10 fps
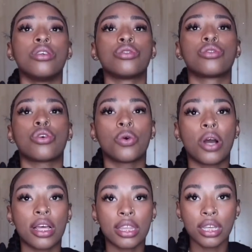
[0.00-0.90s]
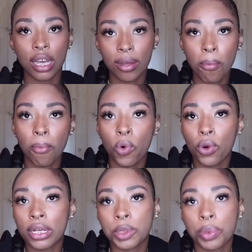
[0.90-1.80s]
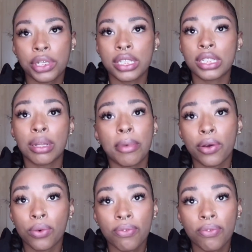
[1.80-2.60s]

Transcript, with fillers: So I think I'm more experienced in my own